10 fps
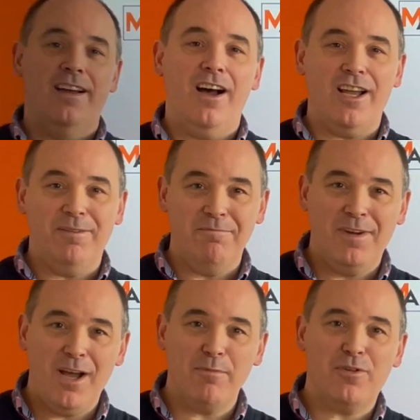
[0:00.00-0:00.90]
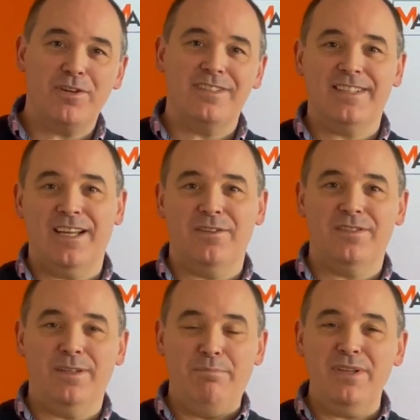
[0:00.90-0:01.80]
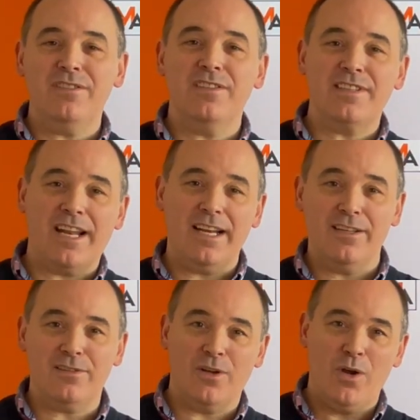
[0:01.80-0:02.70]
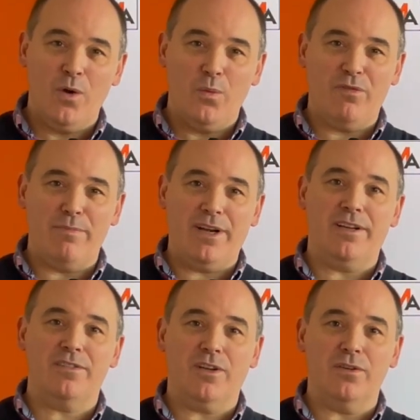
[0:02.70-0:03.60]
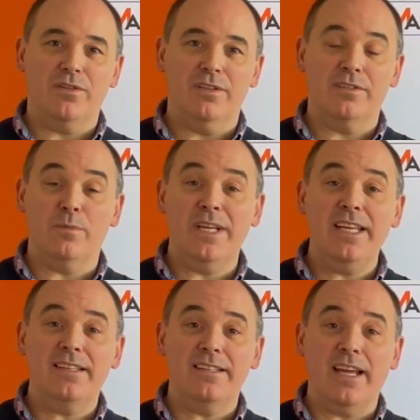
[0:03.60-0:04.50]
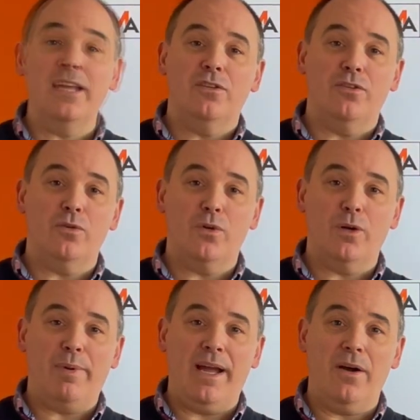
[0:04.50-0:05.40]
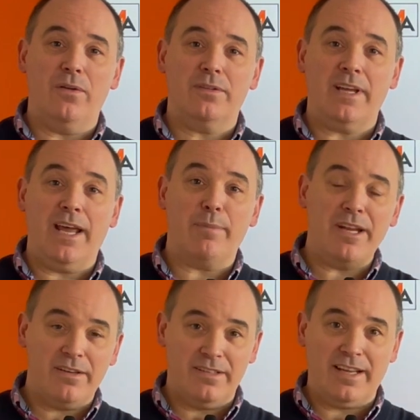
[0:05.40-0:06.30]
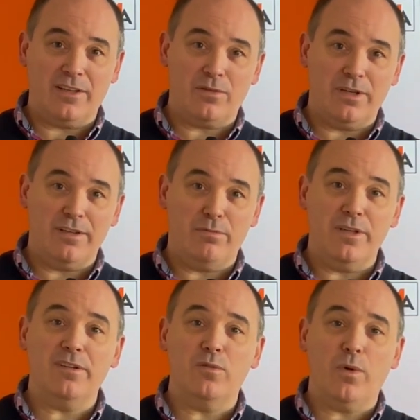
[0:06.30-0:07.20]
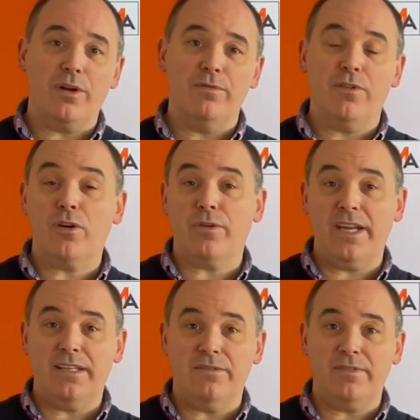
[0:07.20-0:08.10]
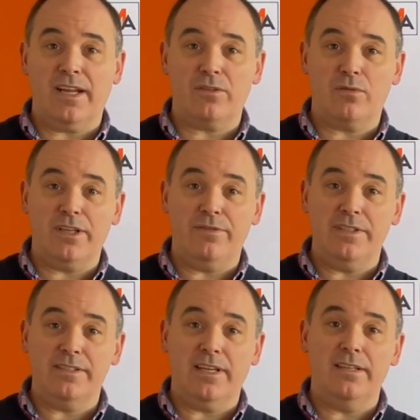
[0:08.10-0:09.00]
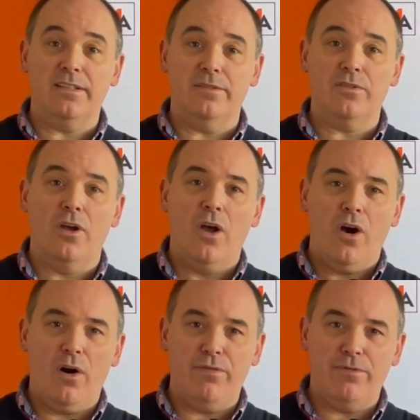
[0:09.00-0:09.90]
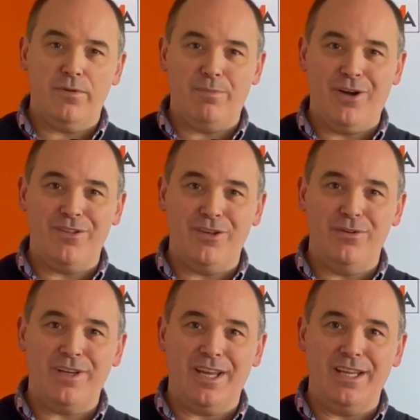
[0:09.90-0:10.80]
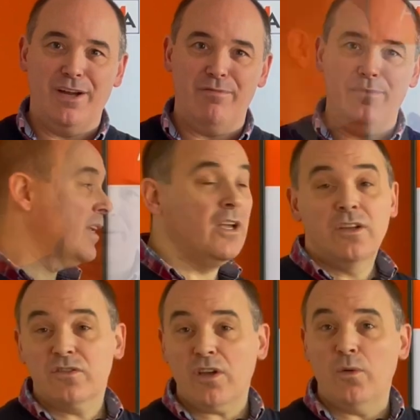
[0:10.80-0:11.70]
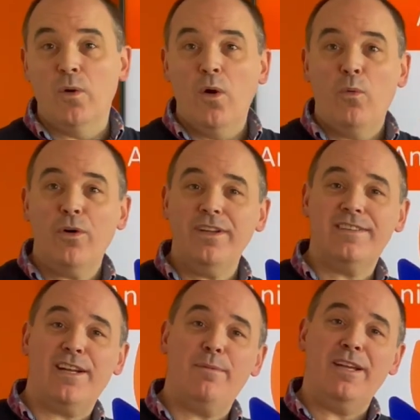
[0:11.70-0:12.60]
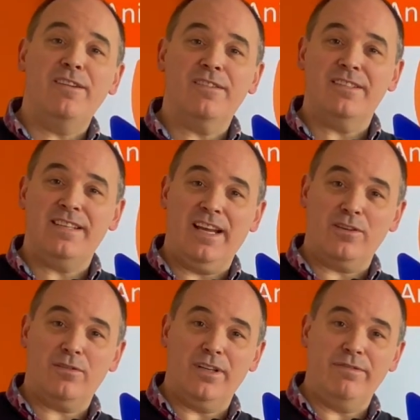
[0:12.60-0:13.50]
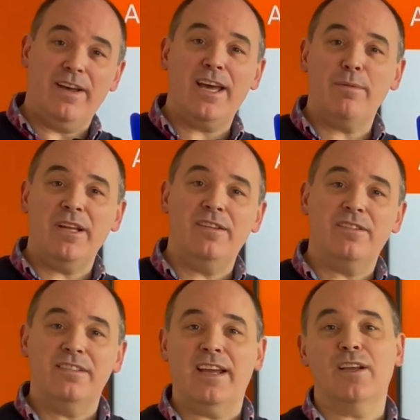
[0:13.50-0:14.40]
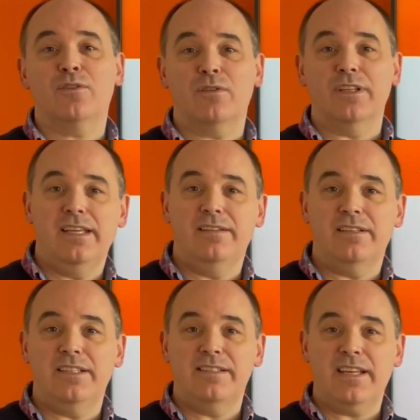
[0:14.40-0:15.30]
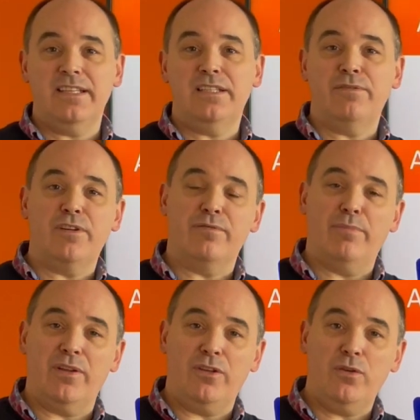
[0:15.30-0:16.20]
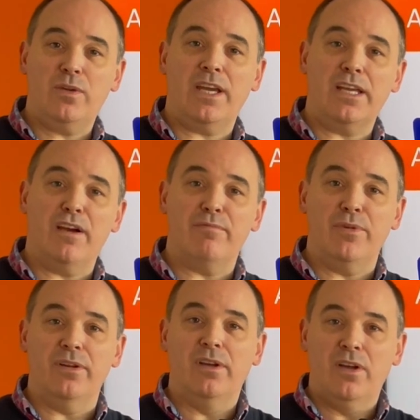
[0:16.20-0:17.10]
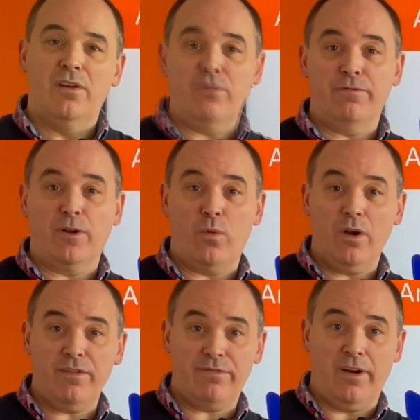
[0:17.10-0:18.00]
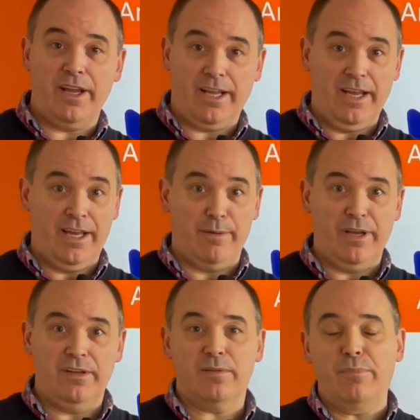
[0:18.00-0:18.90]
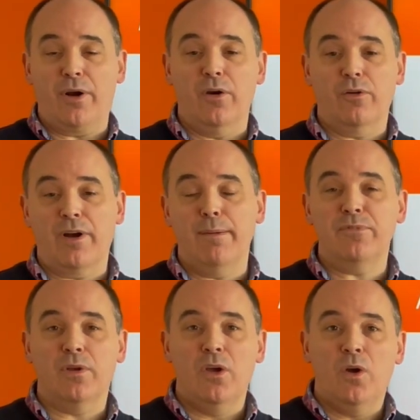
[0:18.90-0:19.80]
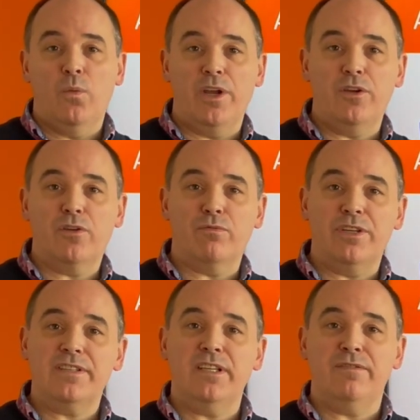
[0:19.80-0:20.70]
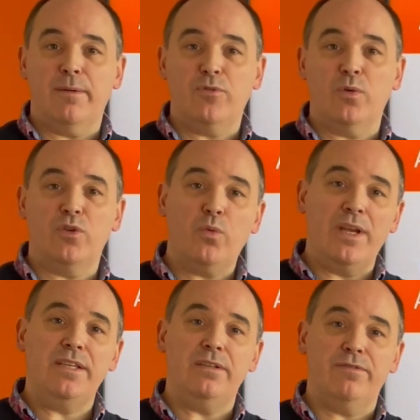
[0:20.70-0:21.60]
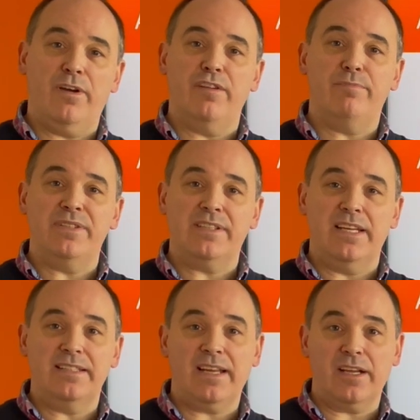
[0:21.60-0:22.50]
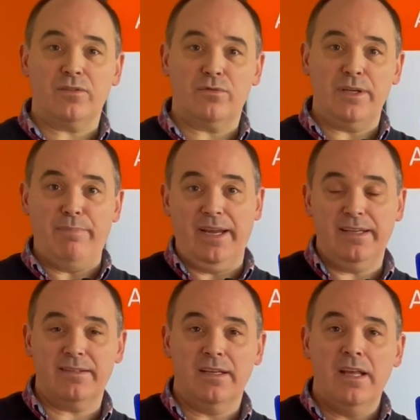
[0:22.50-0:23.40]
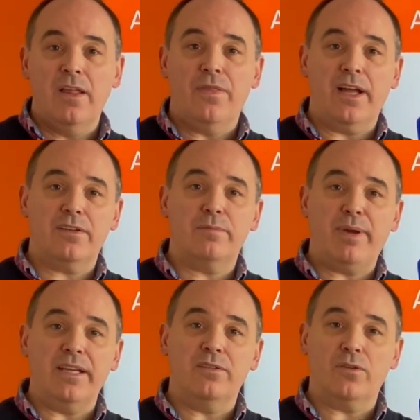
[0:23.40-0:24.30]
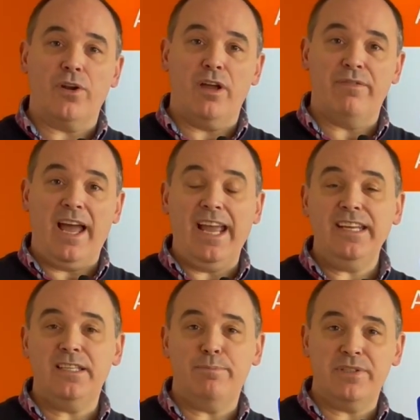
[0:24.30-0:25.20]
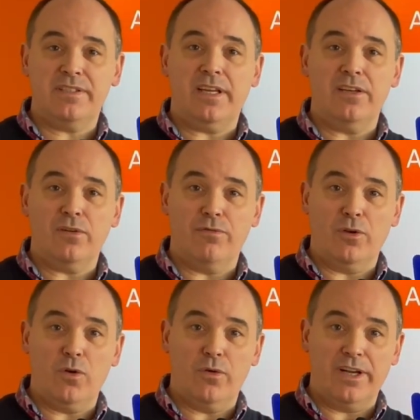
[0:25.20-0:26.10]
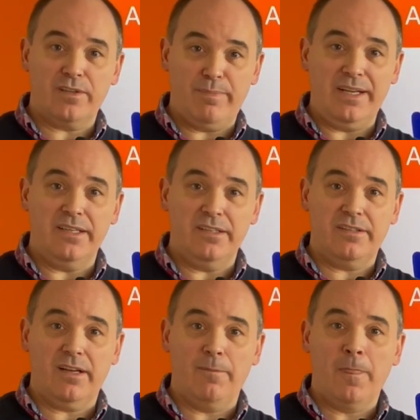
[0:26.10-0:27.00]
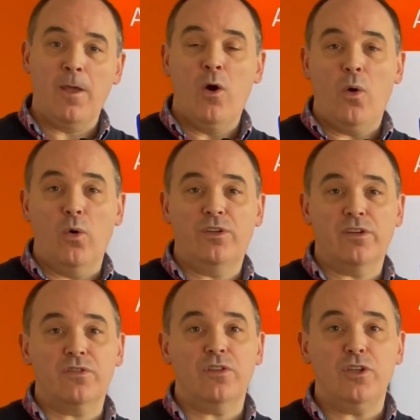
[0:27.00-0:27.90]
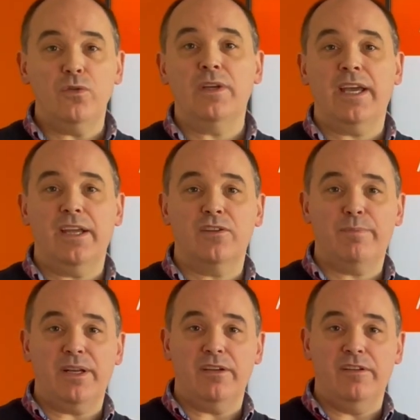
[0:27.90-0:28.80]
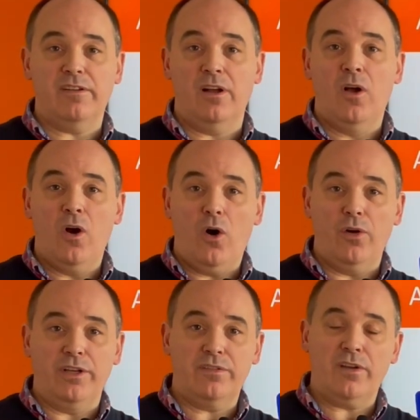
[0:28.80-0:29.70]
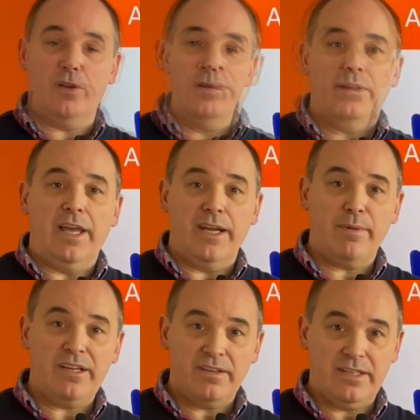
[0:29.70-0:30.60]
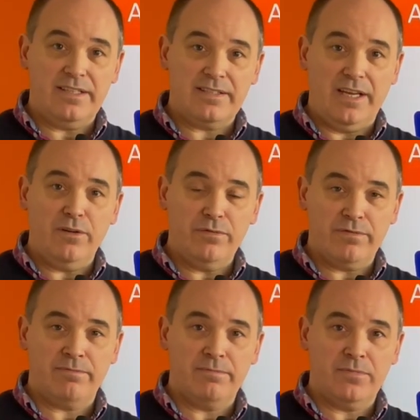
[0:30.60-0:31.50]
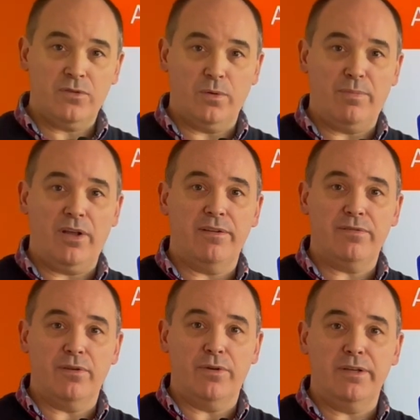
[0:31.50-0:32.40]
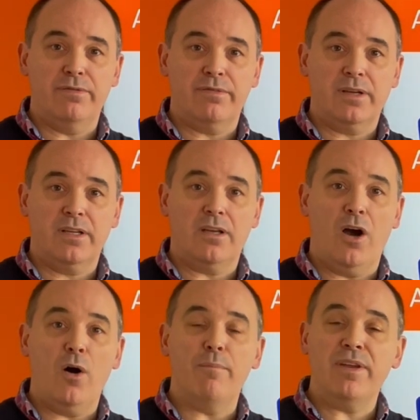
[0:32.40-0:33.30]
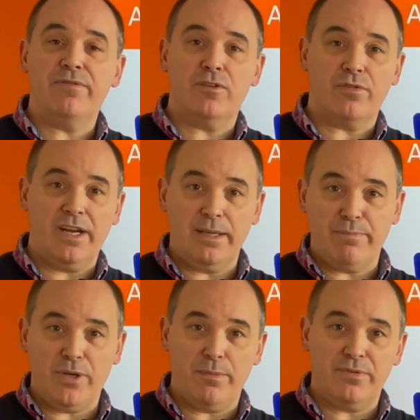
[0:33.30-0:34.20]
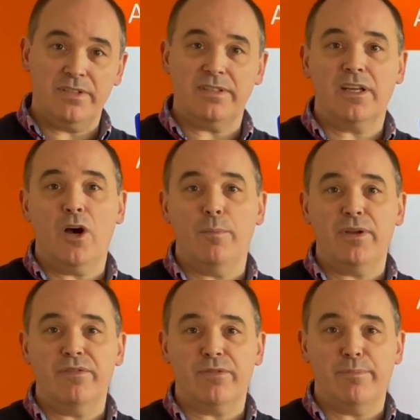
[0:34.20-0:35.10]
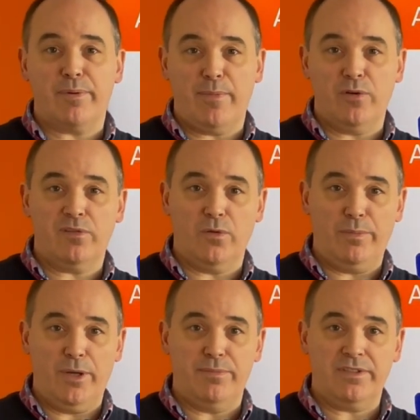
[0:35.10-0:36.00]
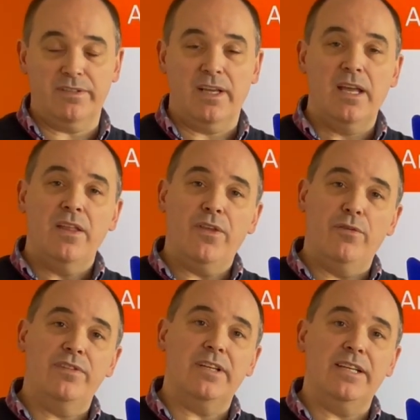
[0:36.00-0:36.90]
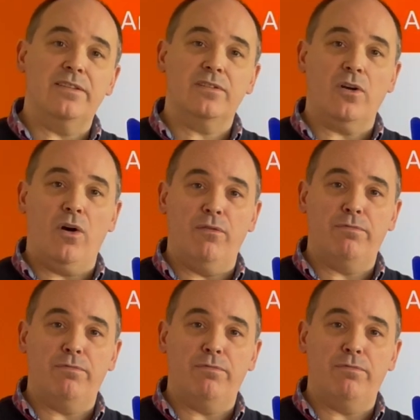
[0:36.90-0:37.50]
Hi, I'm Chris Dowsett, business analyst with Merit Associates, and we're here today to talk about animation tax relief, which is one of the creative tax relief incentives offered by the UK government. So, what is animation tax relief? Animation tax relief is an incentive given by the UK government for qualifying animation programs, where you can receive up to a 25% tax rebate. That's based on either 80% of the core expenditure or just the UK expenditure on its own. The animation itself, to apply for the relief, can't be for training purposes, it can't be for promotional purposes. There is a list of